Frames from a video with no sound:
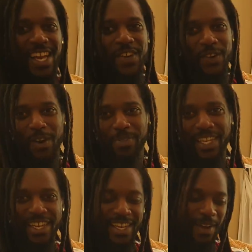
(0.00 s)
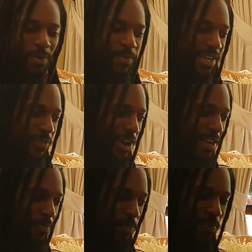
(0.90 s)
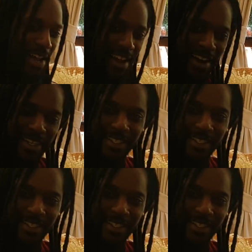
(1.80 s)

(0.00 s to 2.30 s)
You know what I'm saying? I'm gonna be ready, prepared.